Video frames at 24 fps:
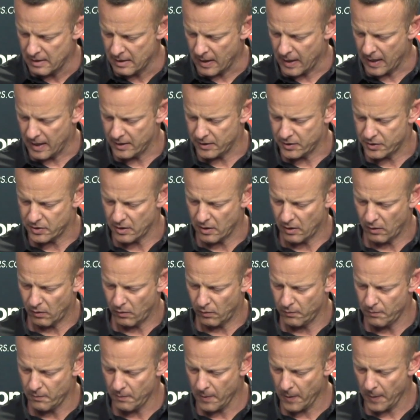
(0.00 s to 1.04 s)
And
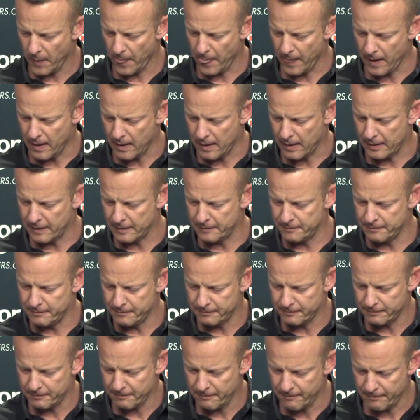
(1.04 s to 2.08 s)
so um,
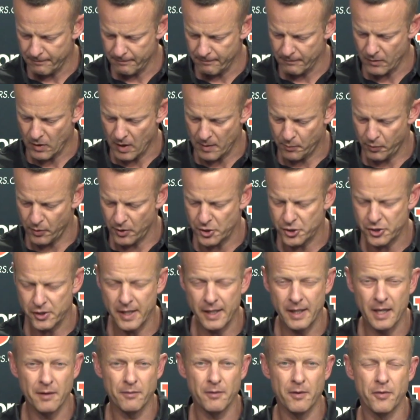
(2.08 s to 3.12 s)
I
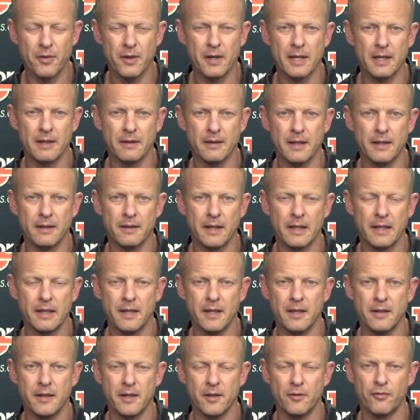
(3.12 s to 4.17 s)
appreciate everything that, that he
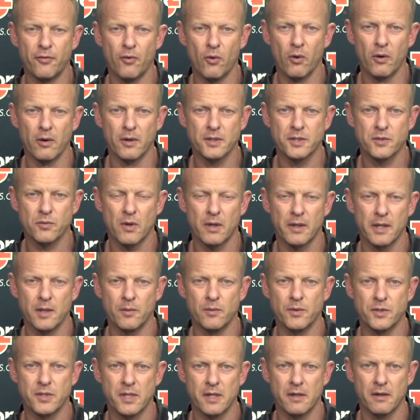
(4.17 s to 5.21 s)
did for us while he
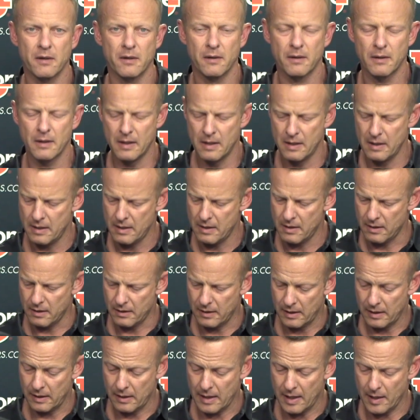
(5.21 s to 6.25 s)
was here.
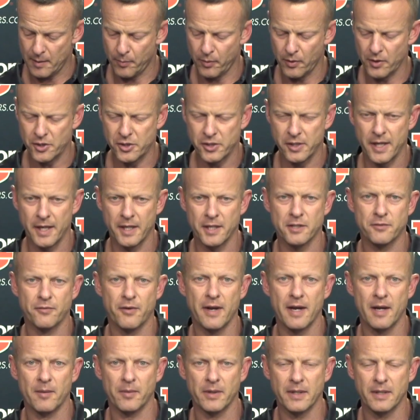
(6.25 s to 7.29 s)
I appreciate his
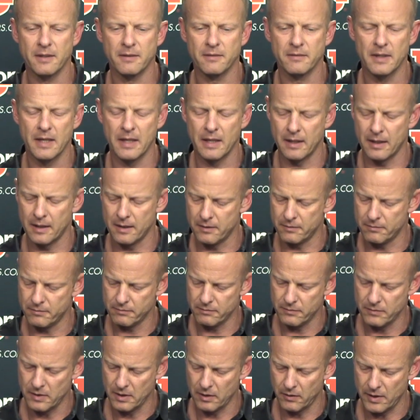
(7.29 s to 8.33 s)
family. And,
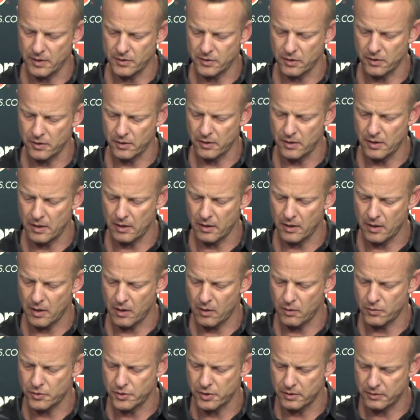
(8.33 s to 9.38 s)
you know, he's a good young
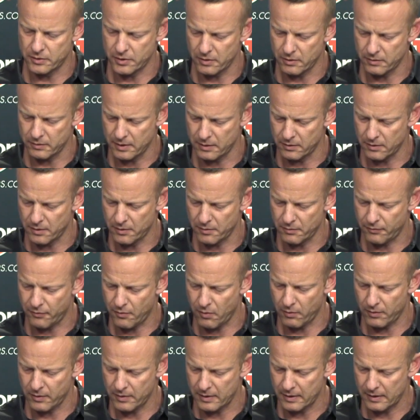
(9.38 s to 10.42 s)
coach and certainly looking
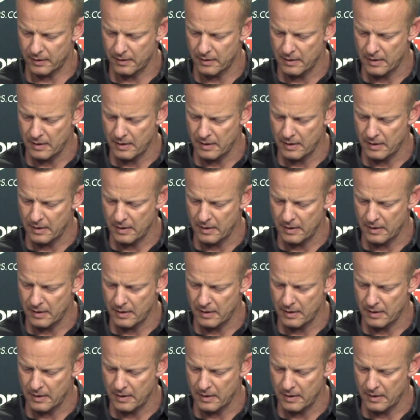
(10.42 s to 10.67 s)
forward to,